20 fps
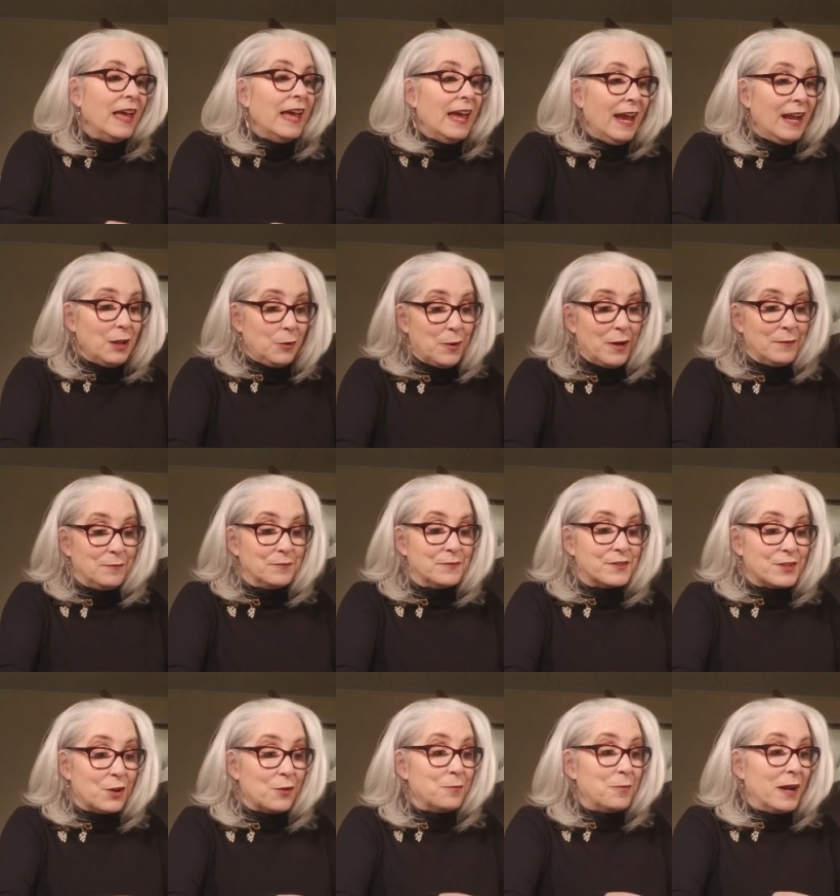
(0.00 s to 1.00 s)
Anyway,
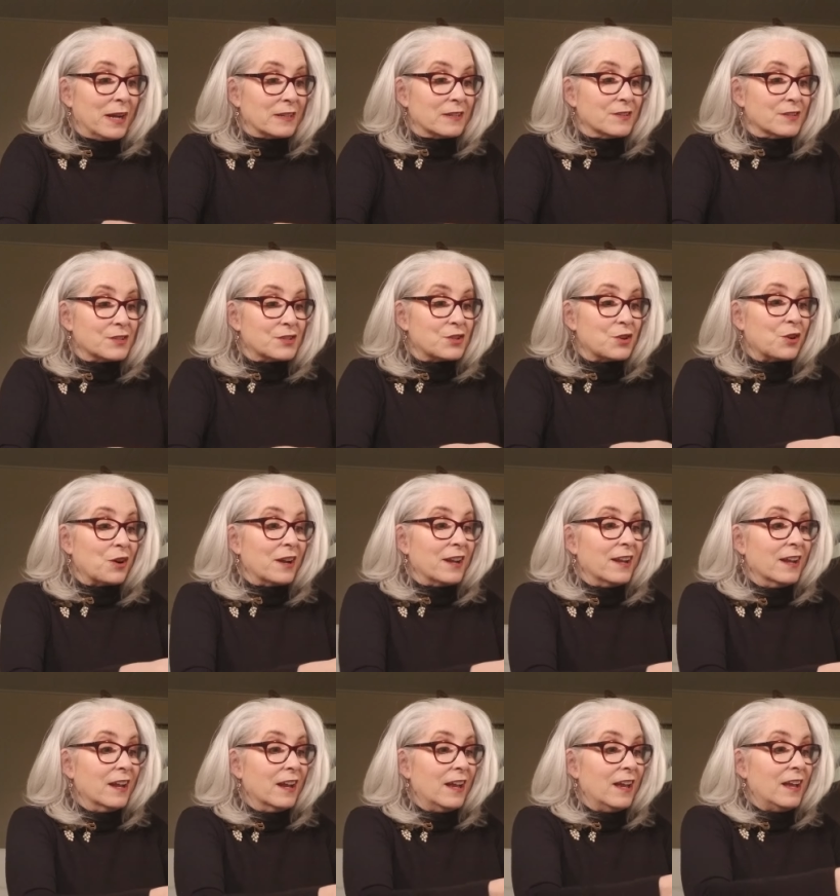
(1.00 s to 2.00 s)
so back to the story.
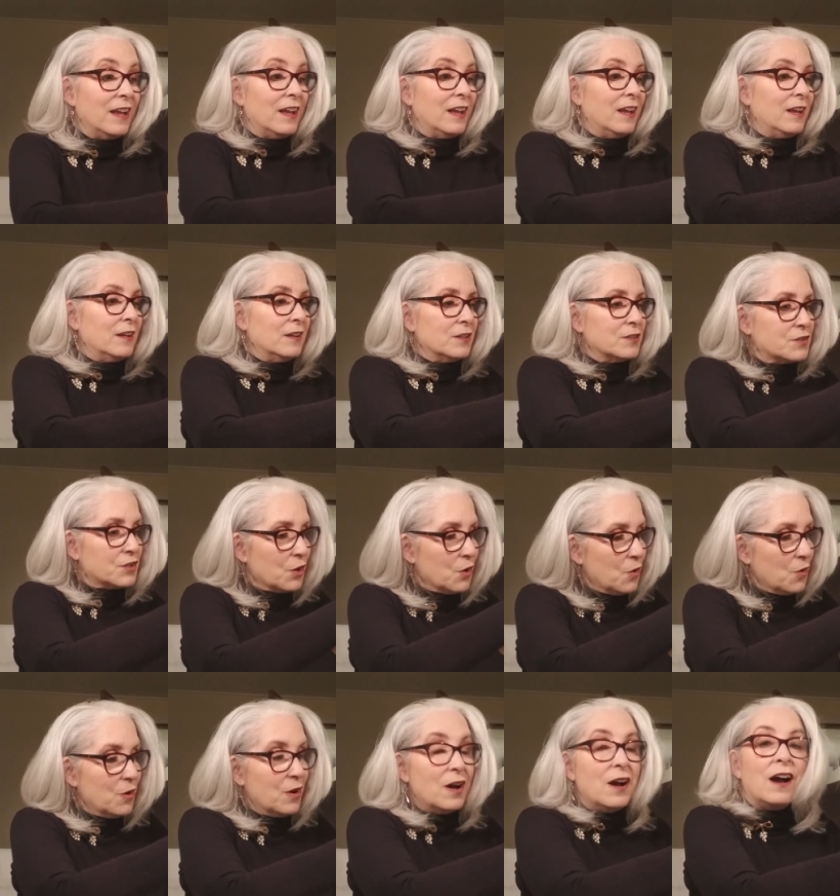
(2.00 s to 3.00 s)

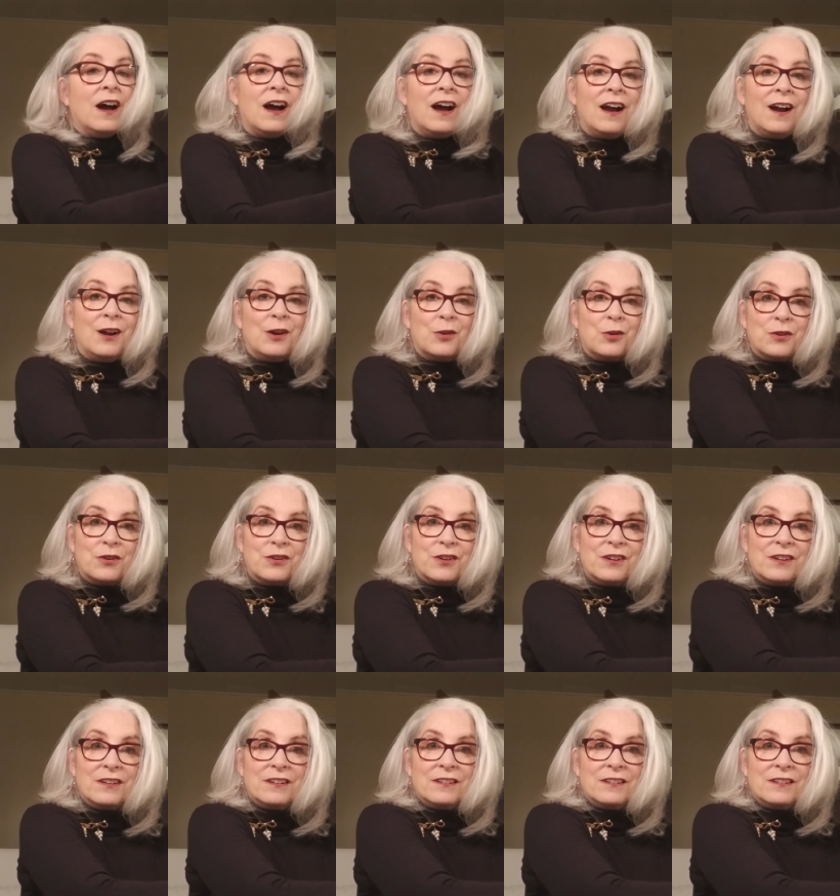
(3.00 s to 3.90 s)
So I ordered